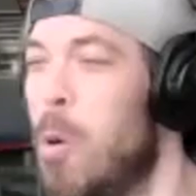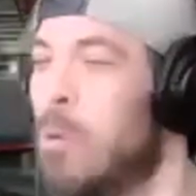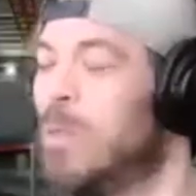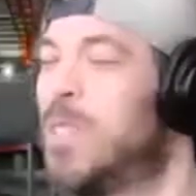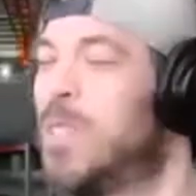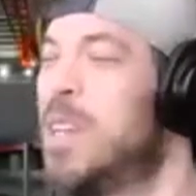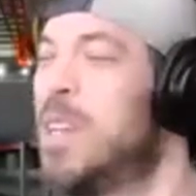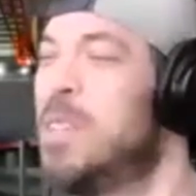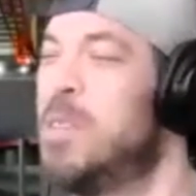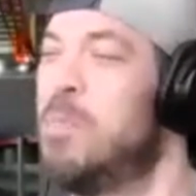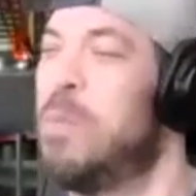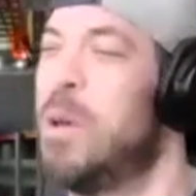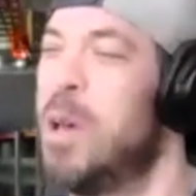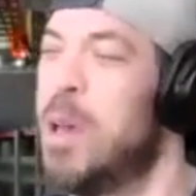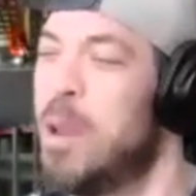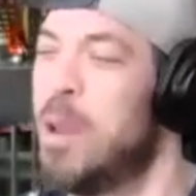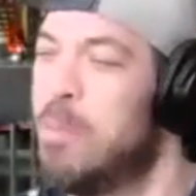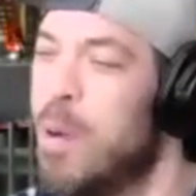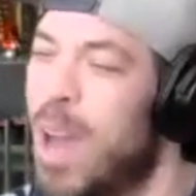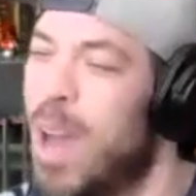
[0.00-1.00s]
Sons of
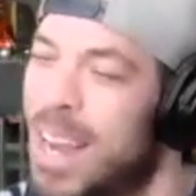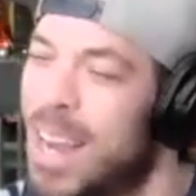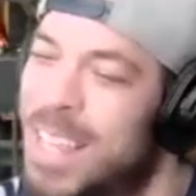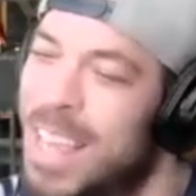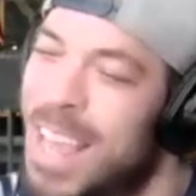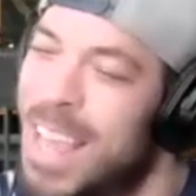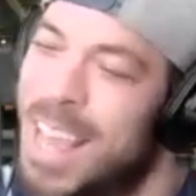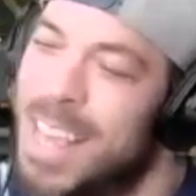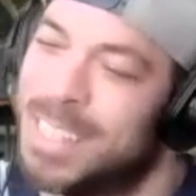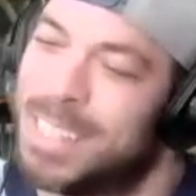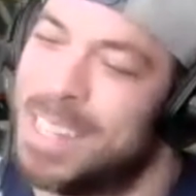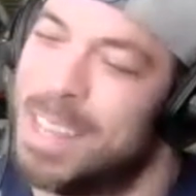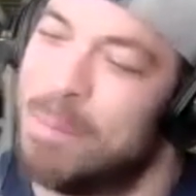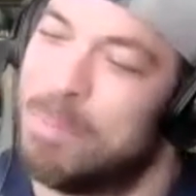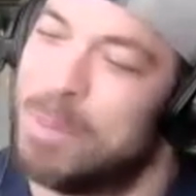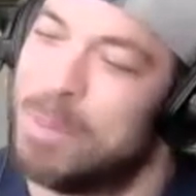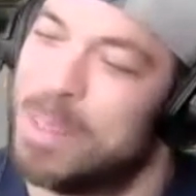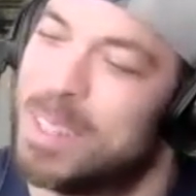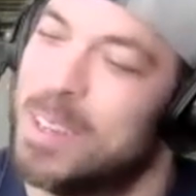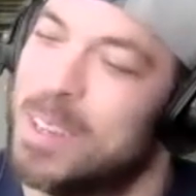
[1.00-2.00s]
Bud podcast,
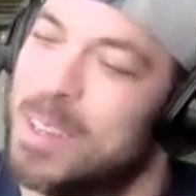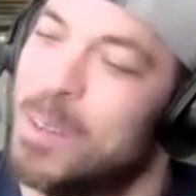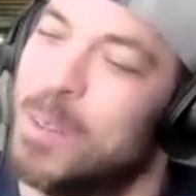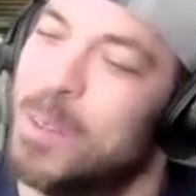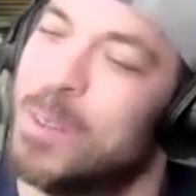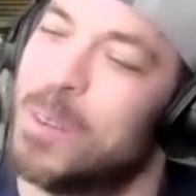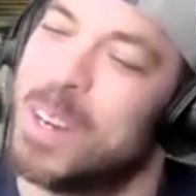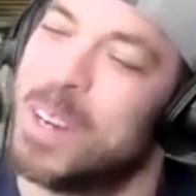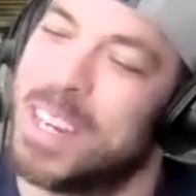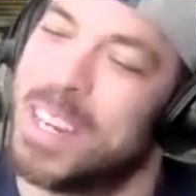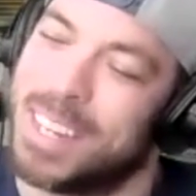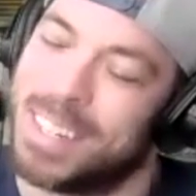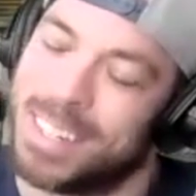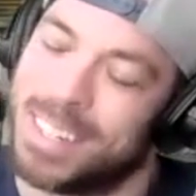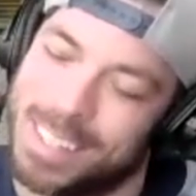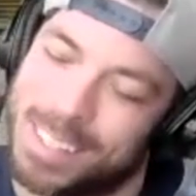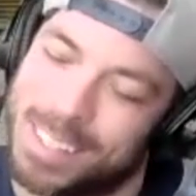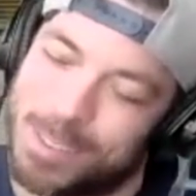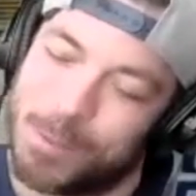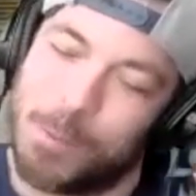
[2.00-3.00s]
episode 3.
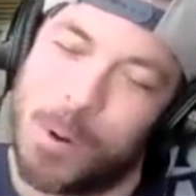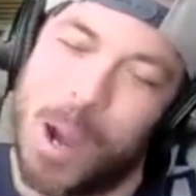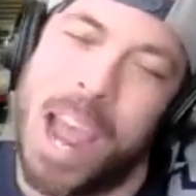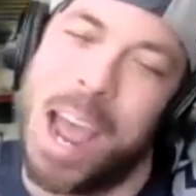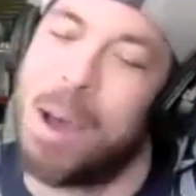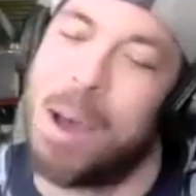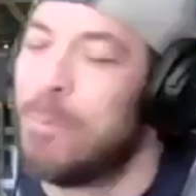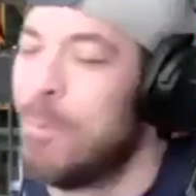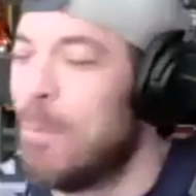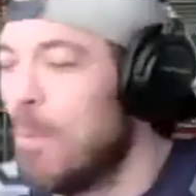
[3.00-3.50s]
It's a wrap.